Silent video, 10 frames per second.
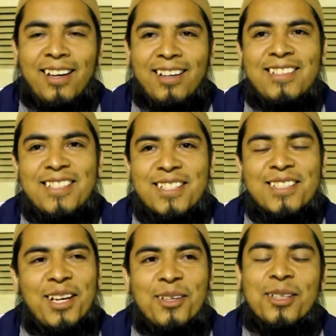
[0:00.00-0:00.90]
And he's
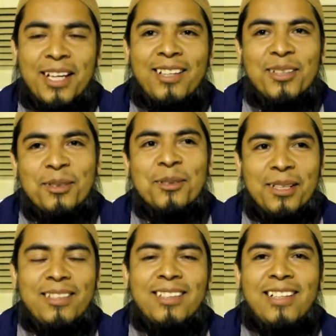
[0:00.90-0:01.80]
just like, okay, don't do
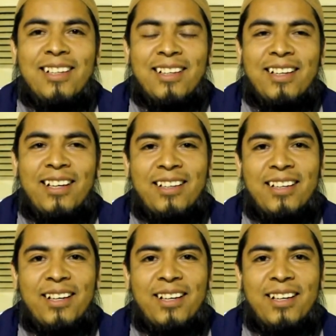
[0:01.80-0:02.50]
it. And